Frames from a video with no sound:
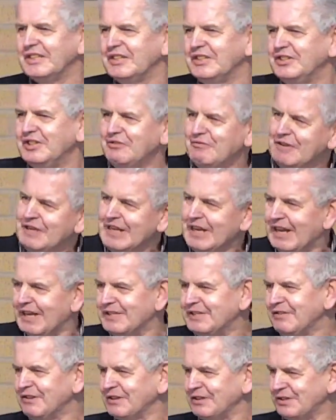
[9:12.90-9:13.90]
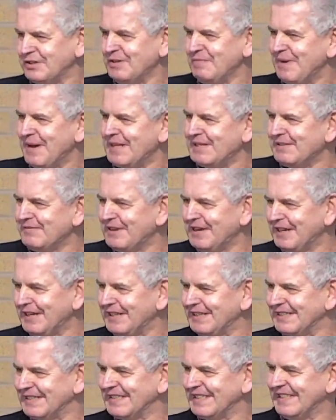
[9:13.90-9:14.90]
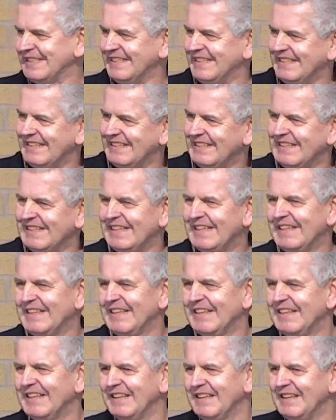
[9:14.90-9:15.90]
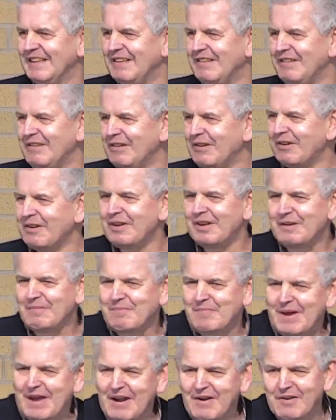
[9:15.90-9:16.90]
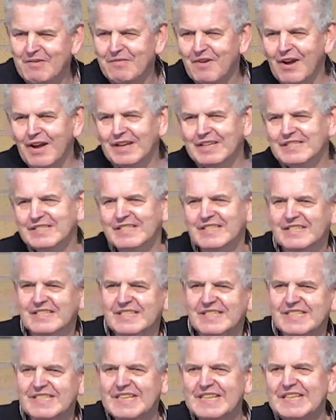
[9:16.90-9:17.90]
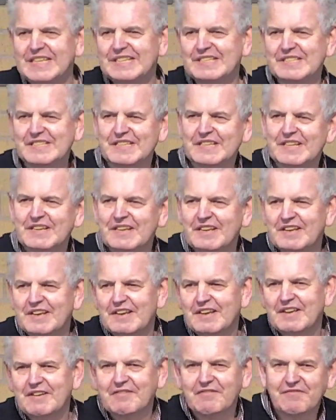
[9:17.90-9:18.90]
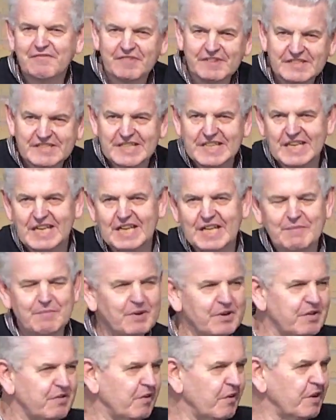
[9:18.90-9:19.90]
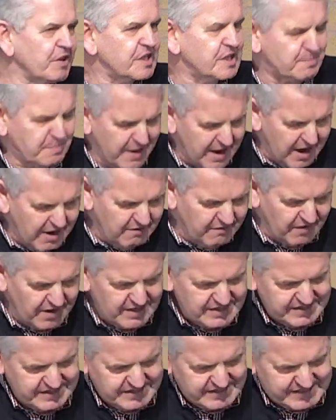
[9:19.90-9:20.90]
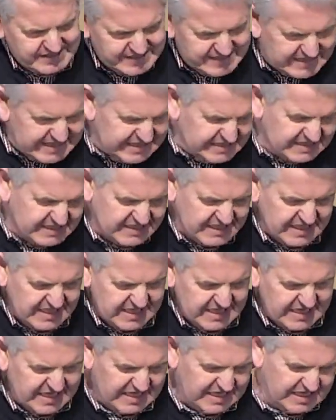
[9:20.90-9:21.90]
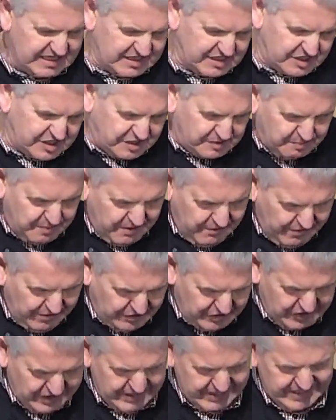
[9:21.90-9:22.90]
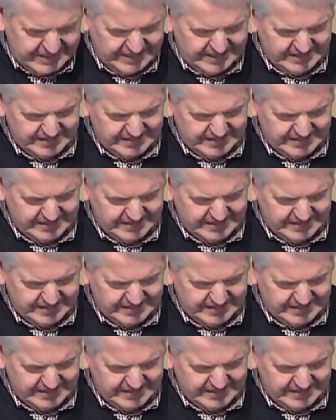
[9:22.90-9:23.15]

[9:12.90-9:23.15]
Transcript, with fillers: Do you realize you've got two pairs of eyes? You've got a, a pair of eyes that sees physically, but you've got a pair of eyes that sees spiritually.